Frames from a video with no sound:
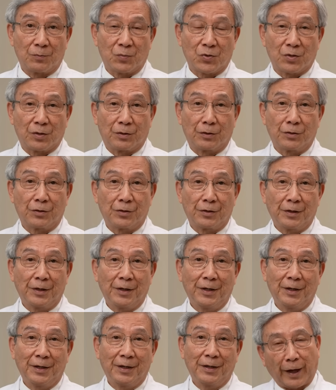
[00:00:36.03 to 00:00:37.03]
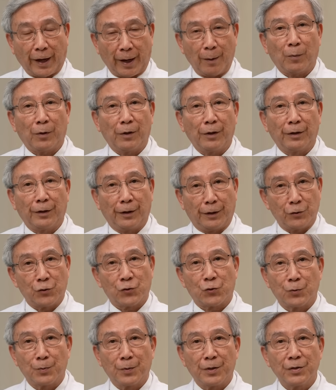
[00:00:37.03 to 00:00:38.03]
surgery. Camera and
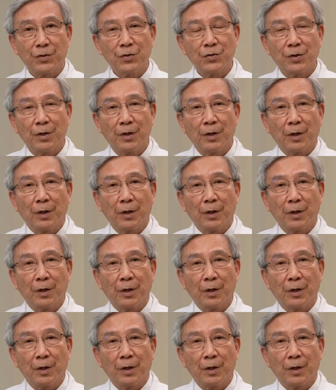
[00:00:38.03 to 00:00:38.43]
instruments